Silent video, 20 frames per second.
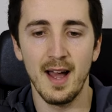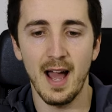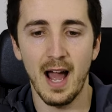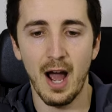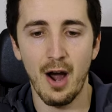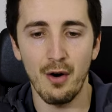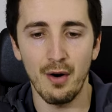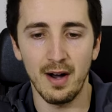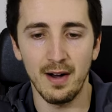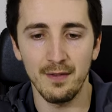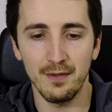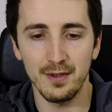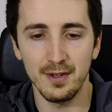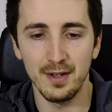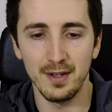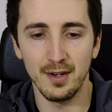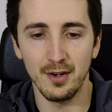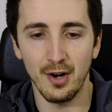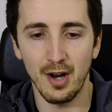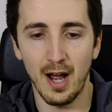how
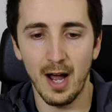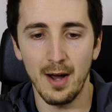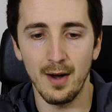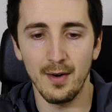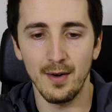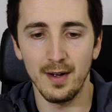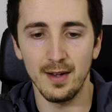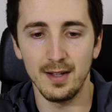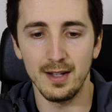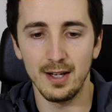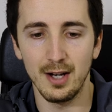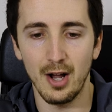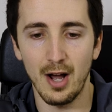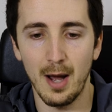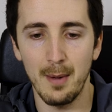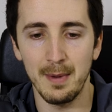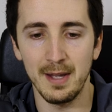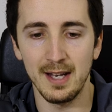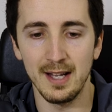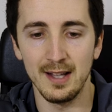often or how
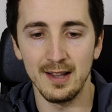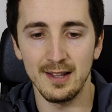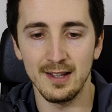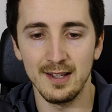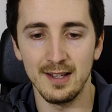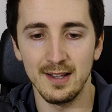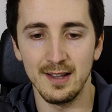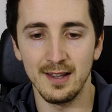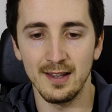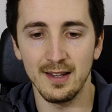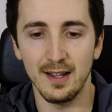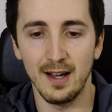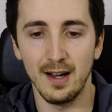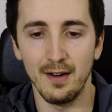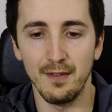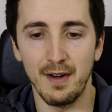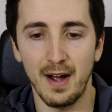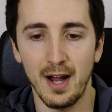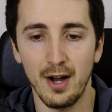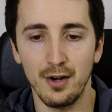many incidents
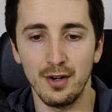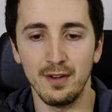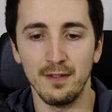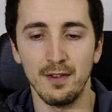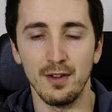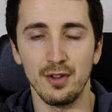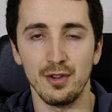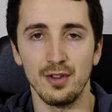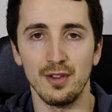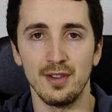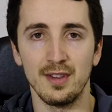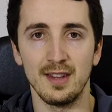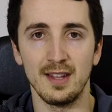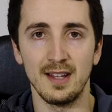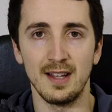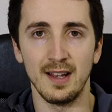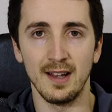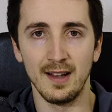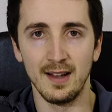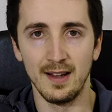of iron
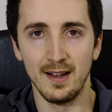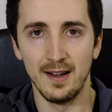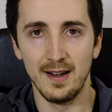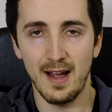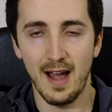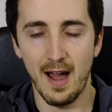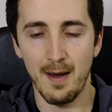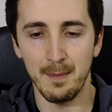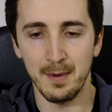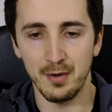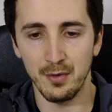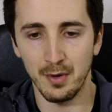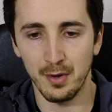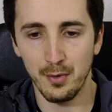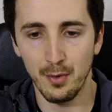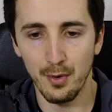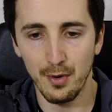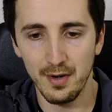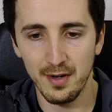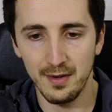deficiency have been
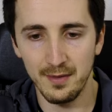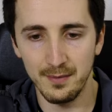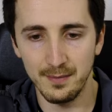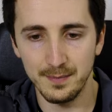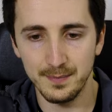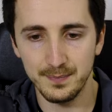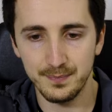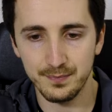recorded,